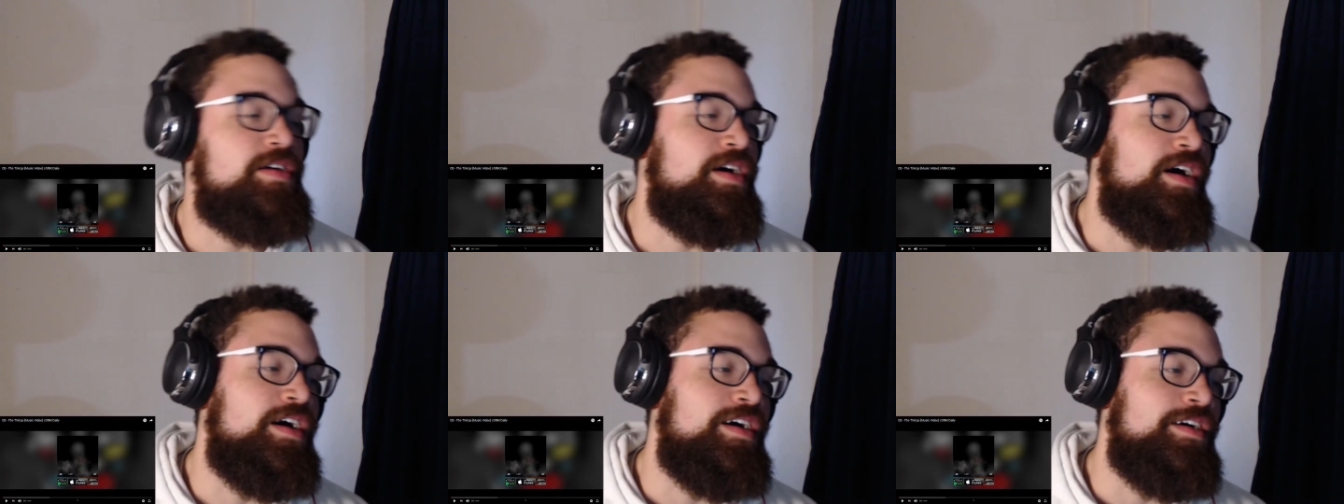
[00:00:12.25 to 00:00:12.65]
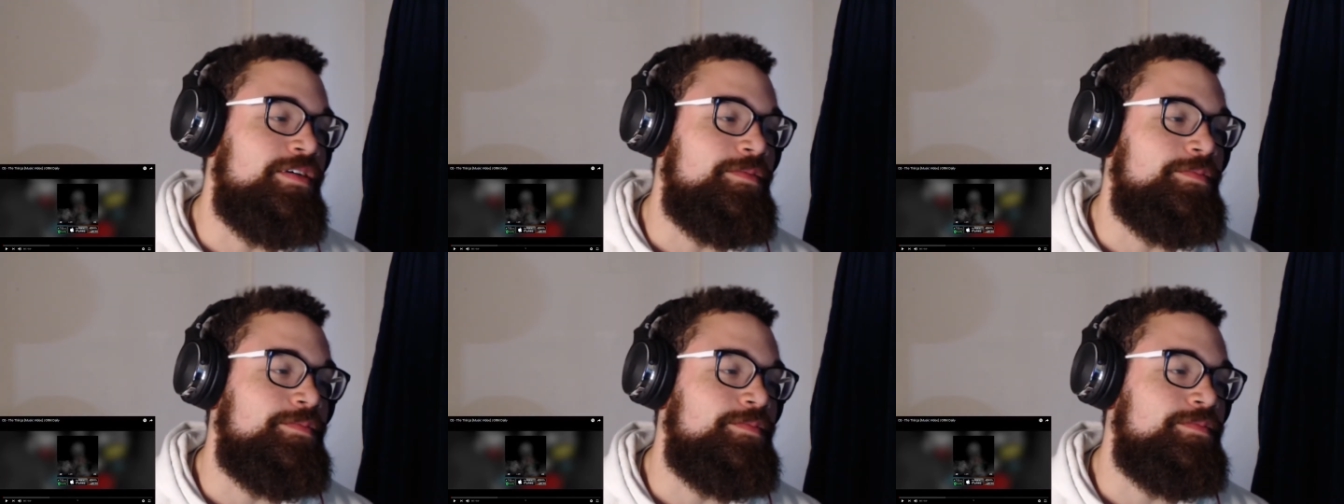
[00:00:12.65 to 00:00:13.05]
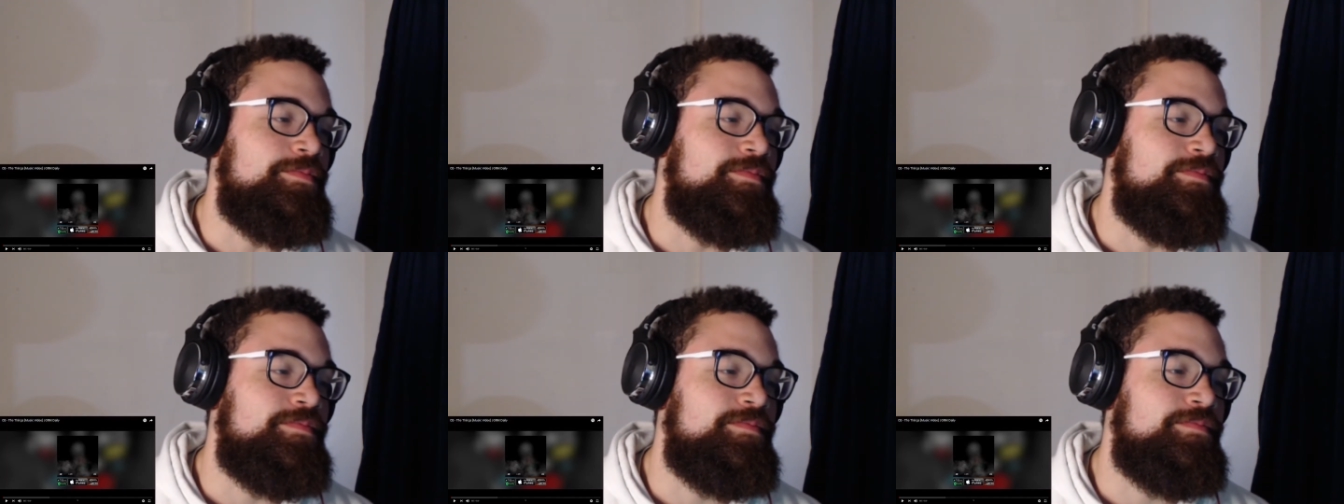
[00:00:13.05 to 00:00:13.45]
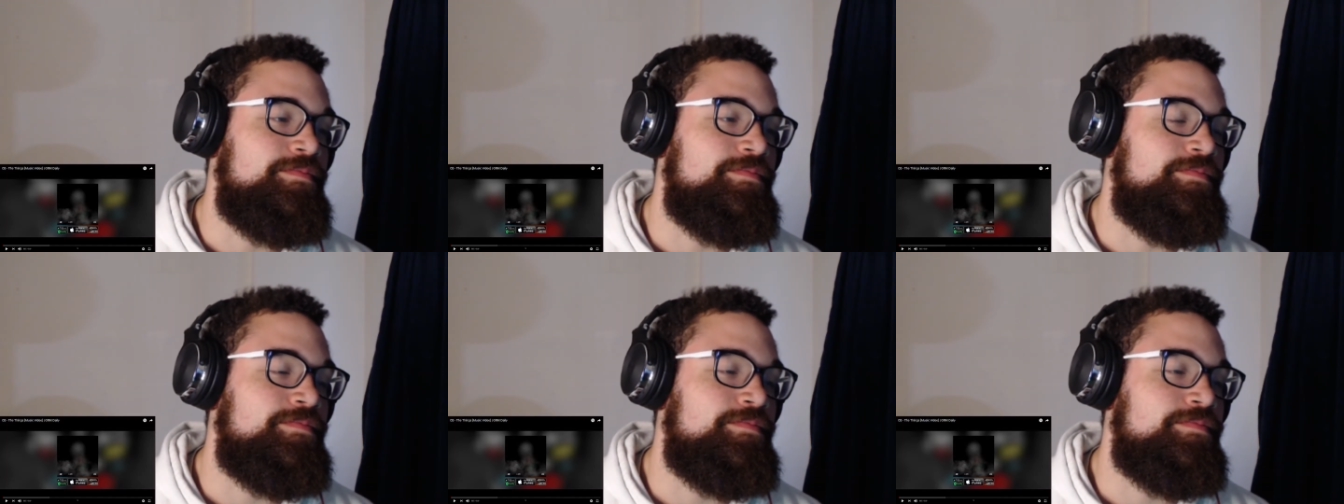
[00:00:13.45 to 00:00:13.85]
Um,
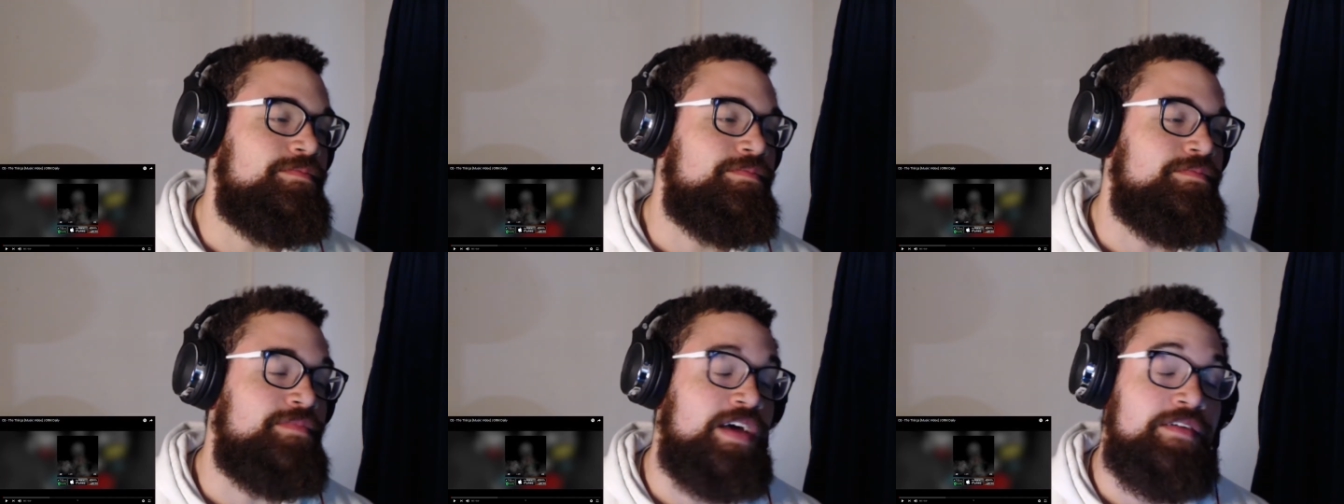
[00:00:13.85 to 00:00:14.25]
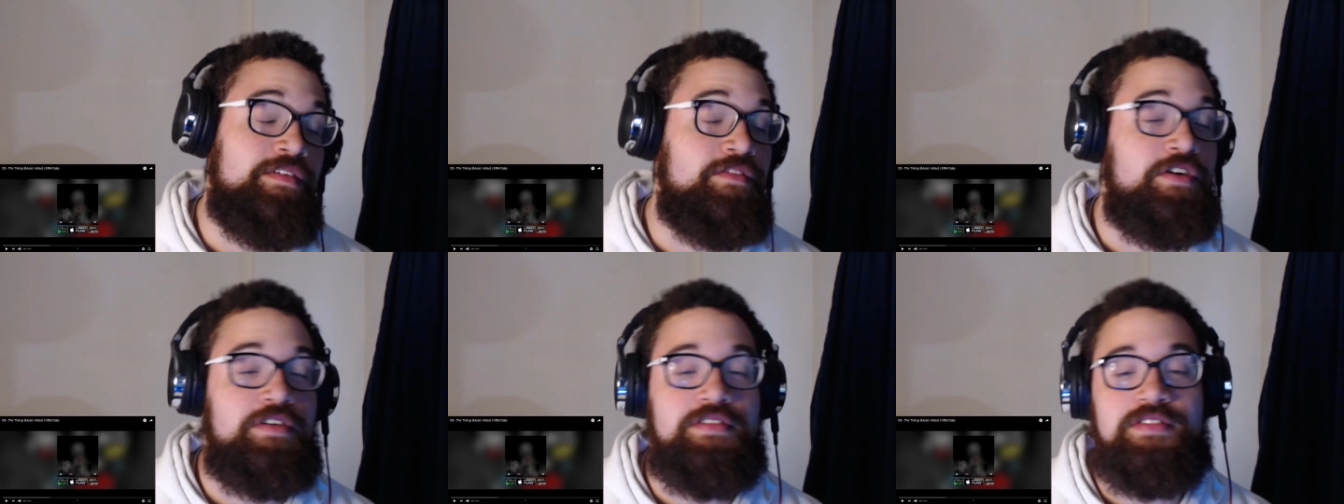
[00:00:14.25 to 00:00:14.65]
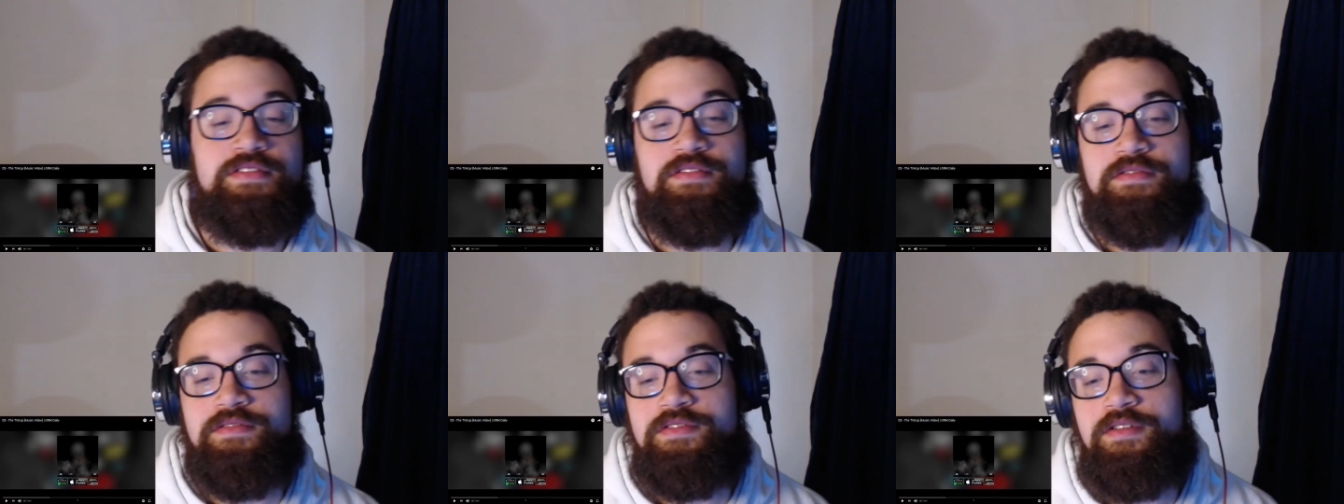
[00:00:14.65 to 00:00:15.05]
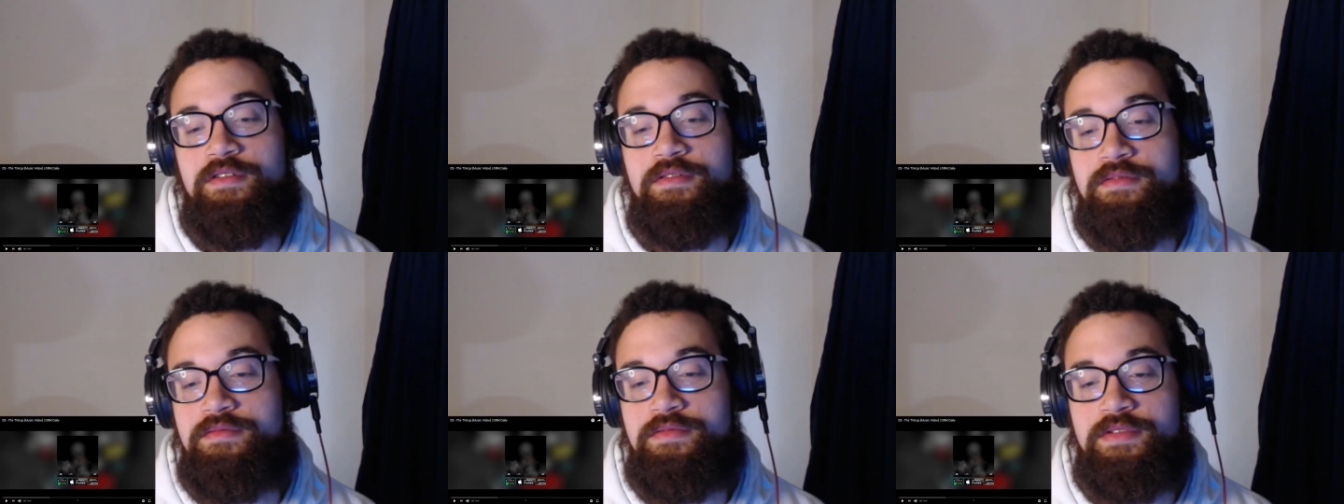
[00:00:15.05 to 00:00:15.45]
I've never heard this dude,
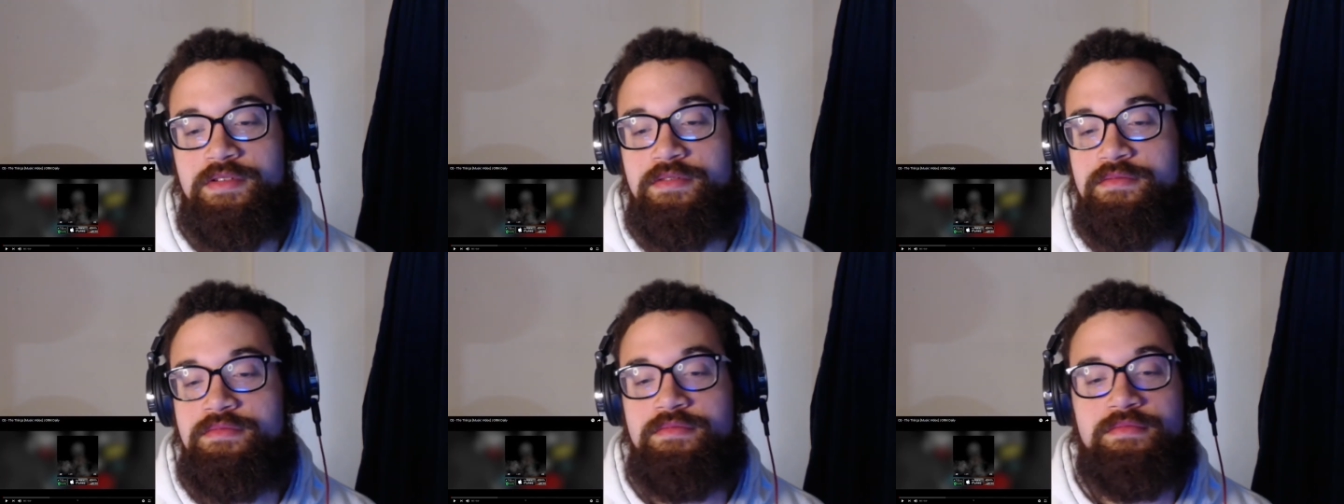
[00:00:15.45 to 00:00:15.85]
so, you know,